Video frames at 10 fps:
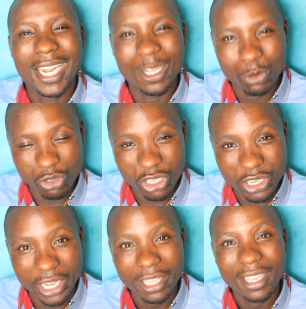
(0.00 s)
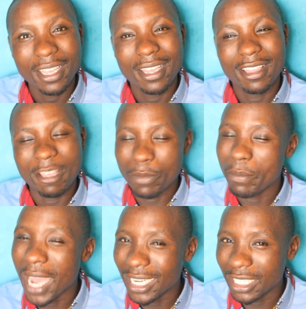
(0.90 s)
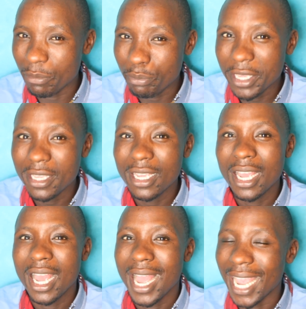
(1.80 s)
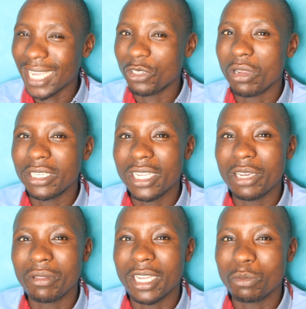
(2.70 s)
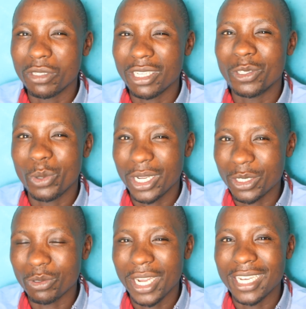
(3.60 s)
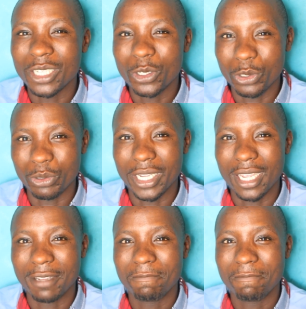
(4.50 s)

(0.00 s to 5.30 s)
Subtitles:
Ngunjiri, the Bibahati MP, I can surely tell you that Moses Kuria is not heading to UDA.